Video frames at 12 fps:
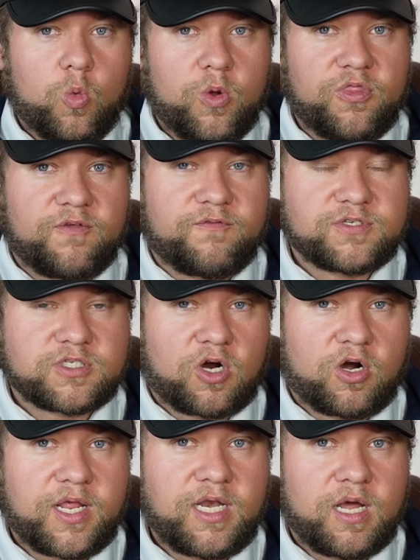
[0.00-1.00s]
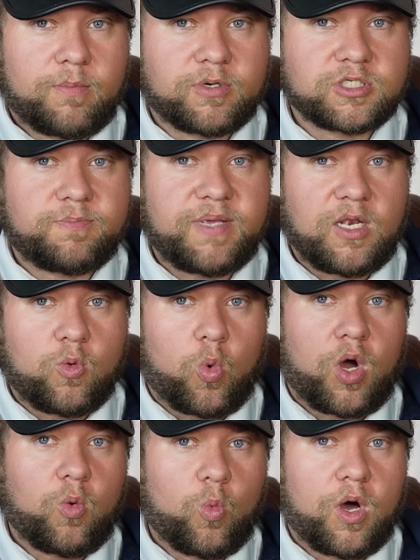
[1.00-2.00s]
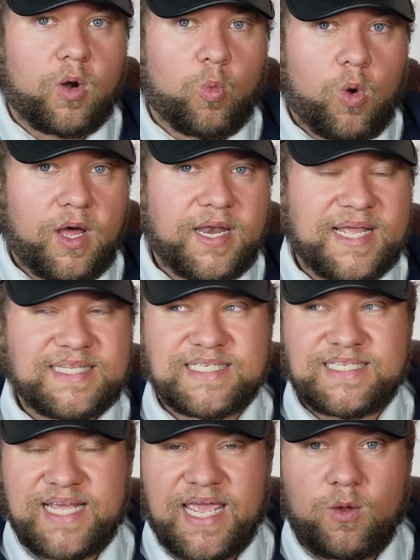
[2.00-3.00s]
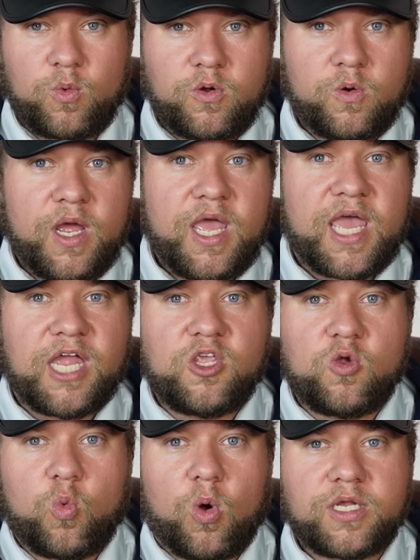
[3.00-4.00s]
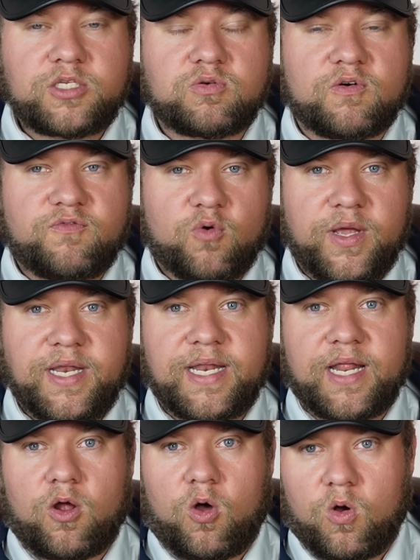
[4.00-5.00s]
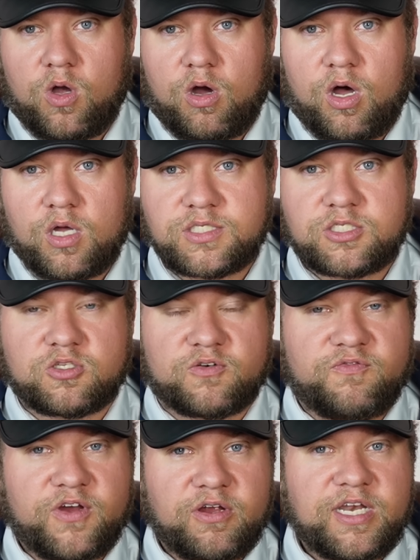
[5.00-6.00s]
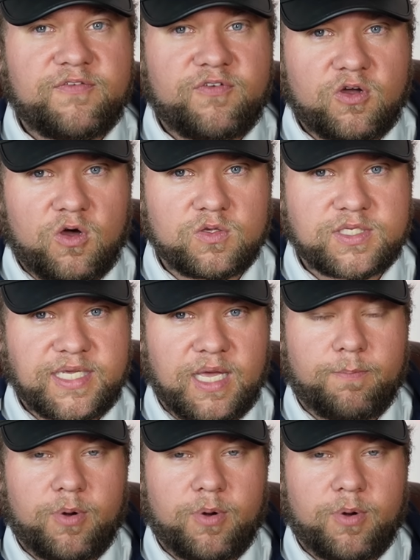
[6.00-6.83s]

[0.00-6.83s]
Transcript: with the starting numbers being 111, it's a Daewoo and you want to avoid it at all costs. They're very difficult to get